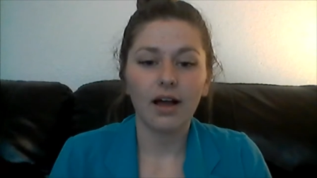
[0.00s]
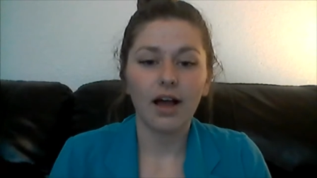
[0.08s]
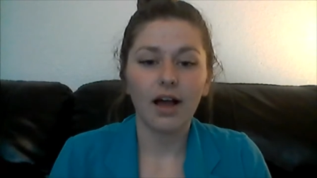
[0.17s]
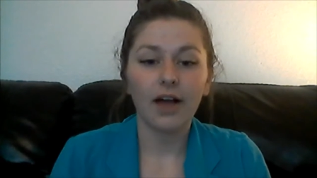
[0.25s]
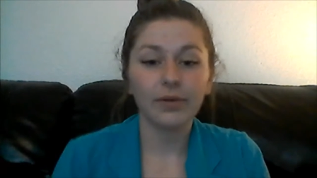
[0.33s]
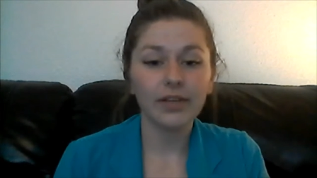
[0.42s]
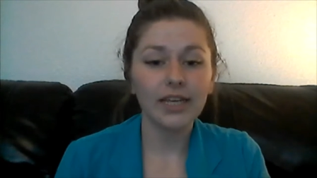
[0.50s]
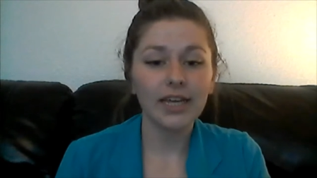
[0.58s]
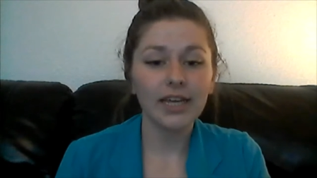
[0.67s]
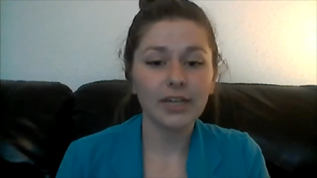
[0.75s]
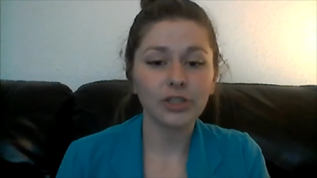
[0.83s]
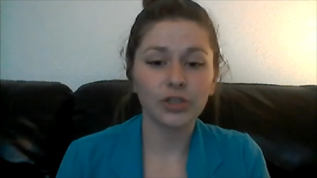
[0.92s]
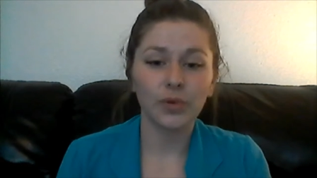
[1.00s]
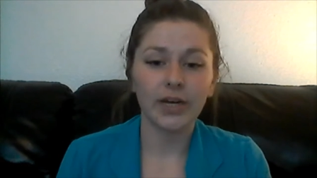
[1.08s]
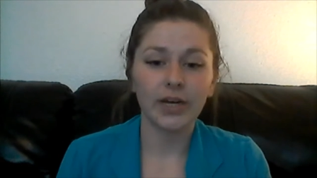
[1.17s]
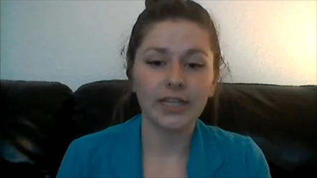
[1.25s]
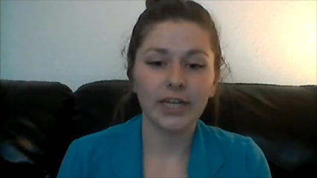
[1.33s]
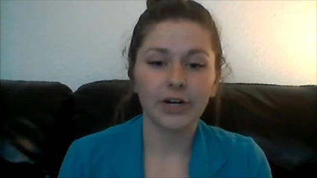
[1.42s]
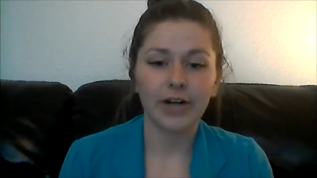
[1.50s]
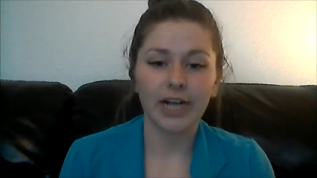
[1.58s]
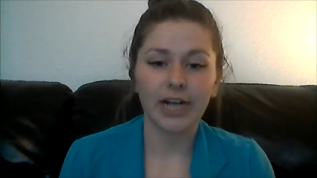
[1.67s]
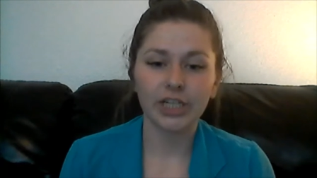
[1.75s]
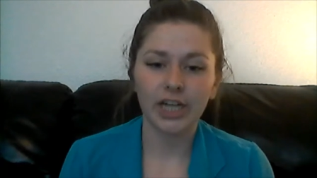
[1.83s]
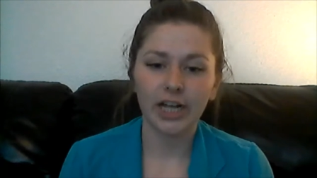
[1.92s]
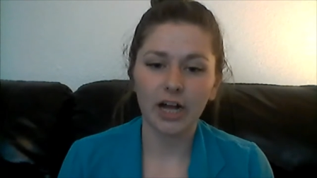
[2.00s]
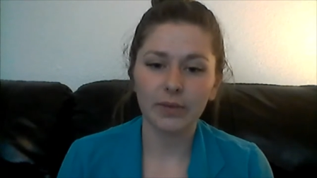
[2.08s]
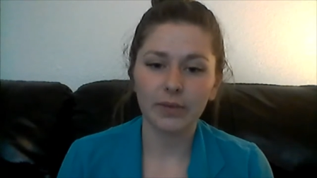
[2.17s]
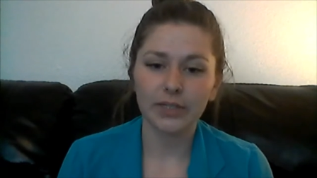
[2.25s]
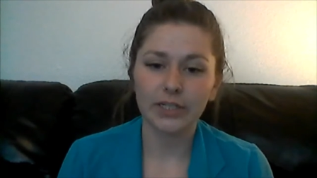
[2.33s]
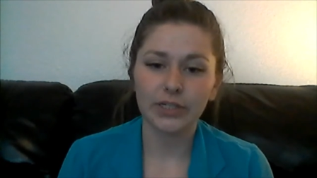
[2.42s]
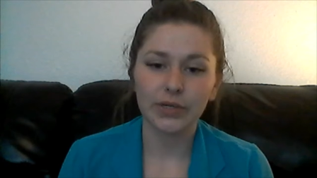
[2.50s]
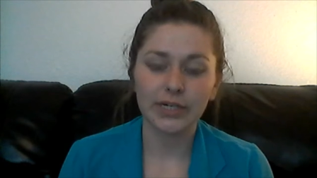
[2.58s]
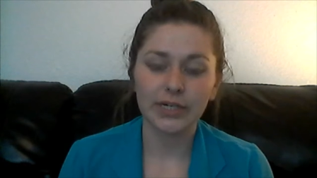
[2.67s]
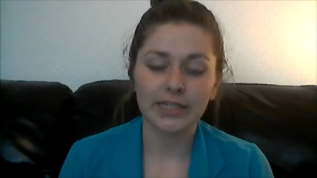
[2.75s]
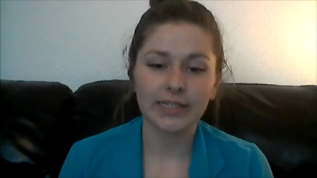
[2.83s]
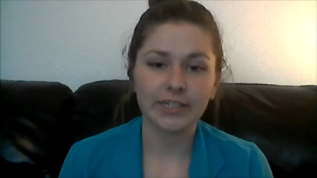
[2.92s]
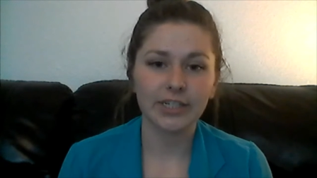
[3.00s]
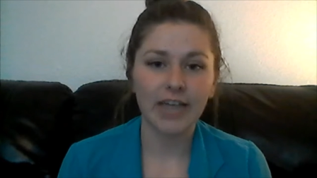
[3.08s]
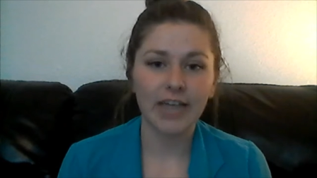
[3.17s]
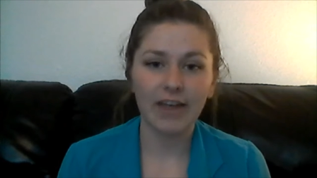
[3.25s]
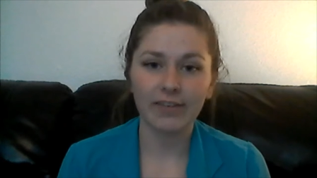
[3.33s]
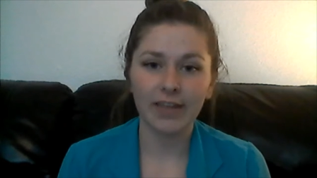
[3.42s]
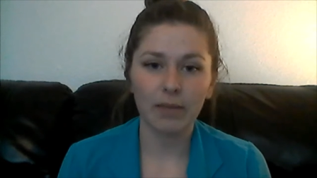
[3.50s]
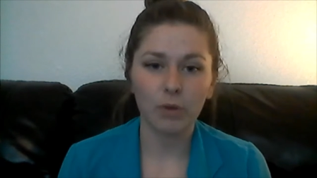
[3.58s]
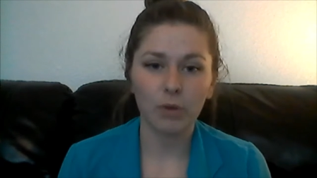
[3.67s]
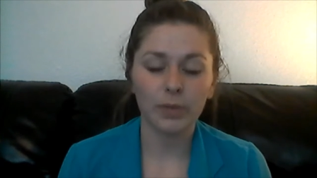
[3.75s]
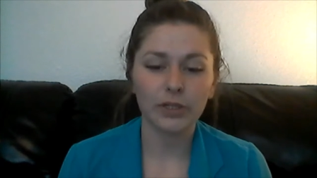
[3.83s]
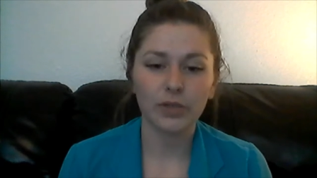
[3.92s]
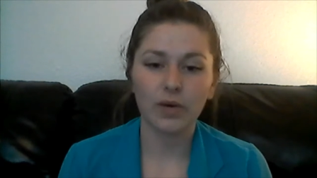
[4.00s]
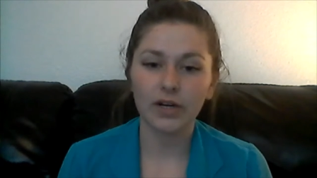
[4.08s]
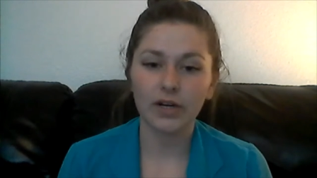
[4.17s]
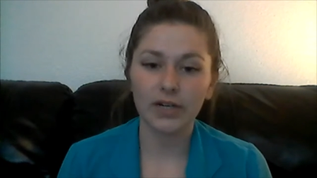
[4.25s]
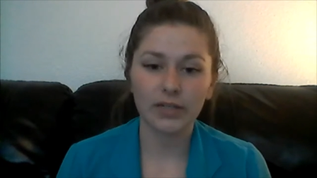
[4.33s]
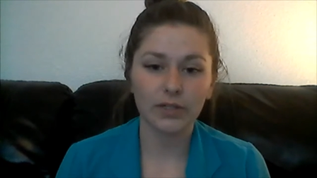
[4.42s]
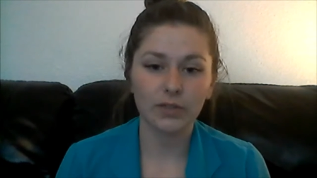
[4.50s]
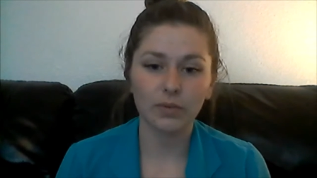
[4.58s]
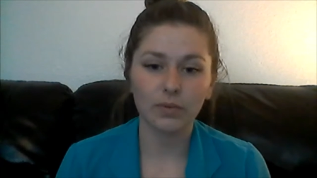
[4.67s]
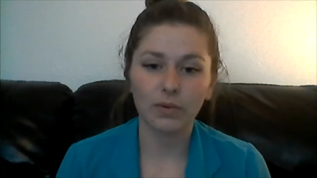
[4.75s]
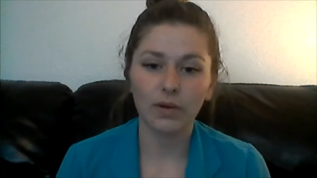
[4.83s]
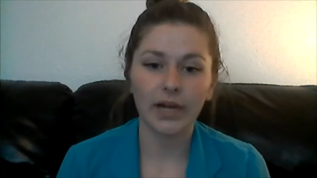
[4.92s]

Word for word: I really enjoyed the interaction I got with the students, just having that moment to walk around the school.